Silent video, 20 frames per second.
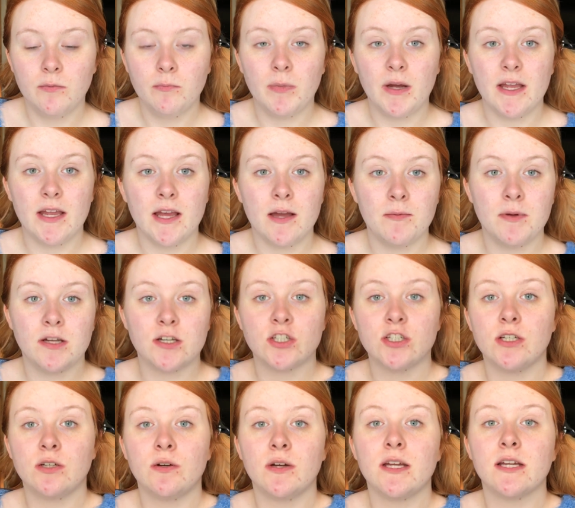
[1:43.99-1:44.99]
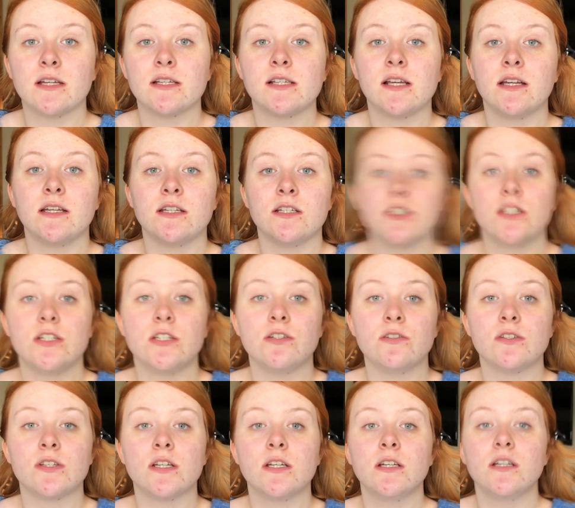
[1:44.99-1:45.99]
but I am actually quite excited to
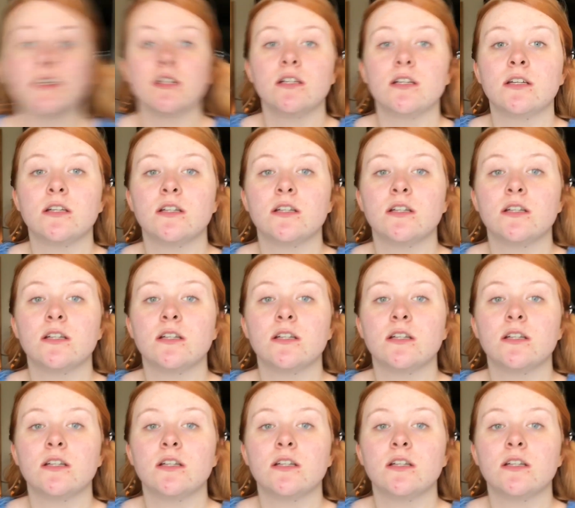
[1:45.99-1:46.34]
use it.